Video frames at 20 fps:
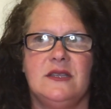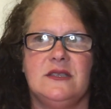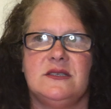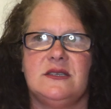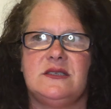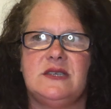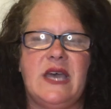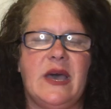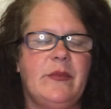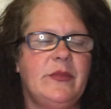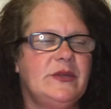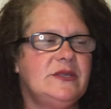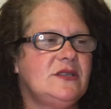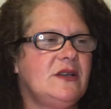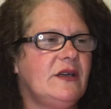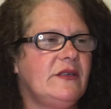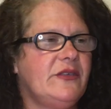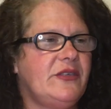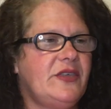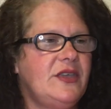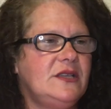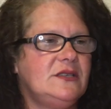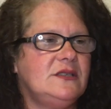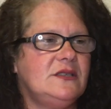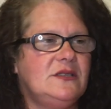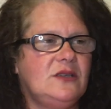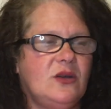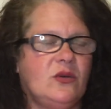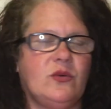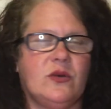to tap into all the things
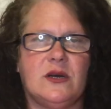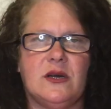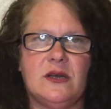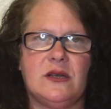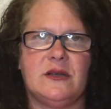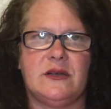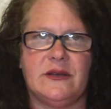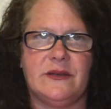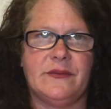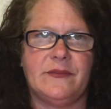that don't work,